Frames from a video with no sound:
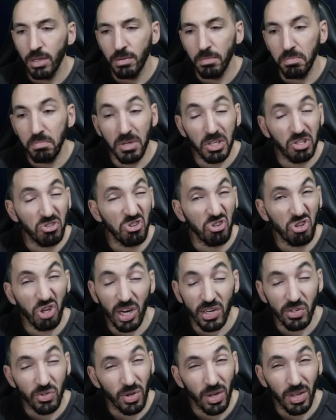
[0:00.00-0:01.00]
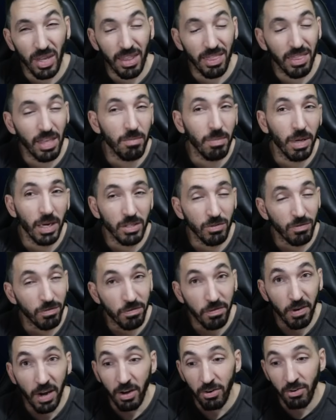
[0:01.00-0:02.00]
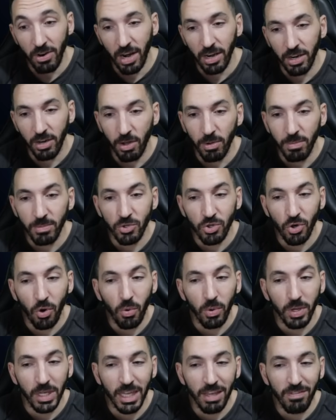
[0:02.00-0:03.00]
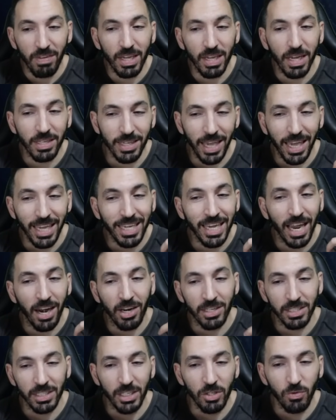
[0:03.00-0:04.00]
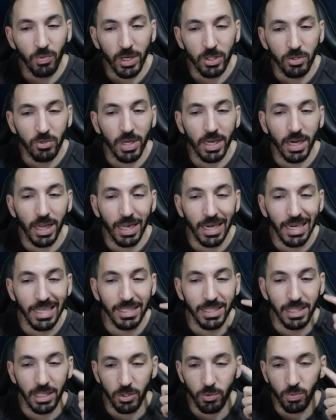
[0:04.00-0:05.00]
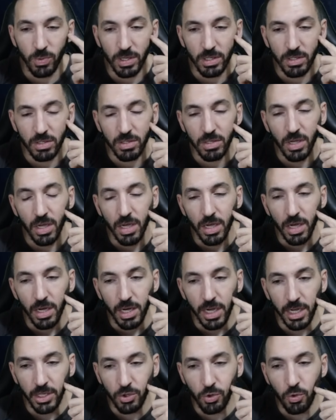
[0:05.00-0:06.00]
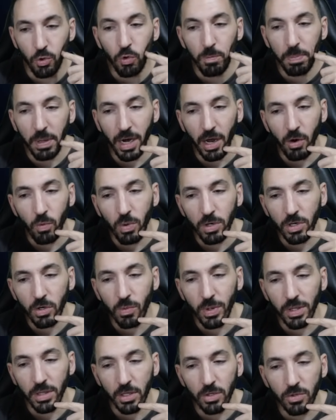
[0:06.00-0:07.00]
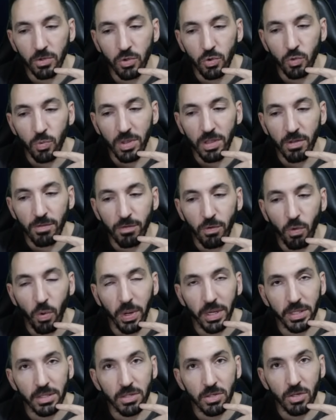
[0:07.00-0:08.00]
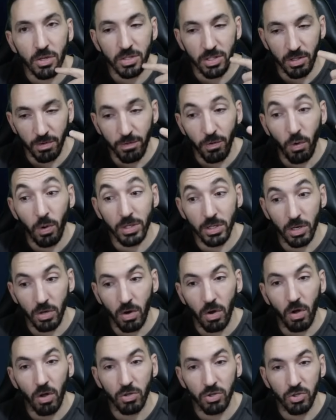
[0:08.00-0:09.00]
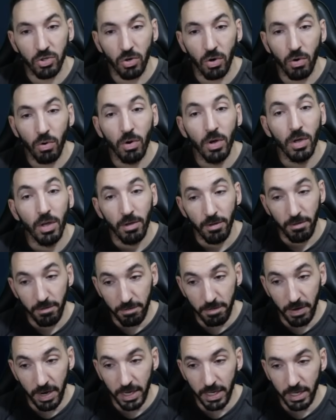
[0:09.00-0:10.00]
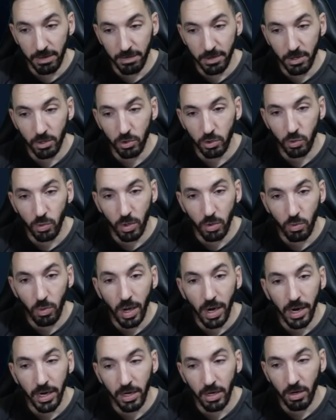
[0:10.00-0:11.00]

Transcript: Mystery shards, you can get them, but it's very random. So giving us a guaranteed way to get at least this one is cool. But I wonder what they'll do with the voids, because the voids are also very difficult to acquire.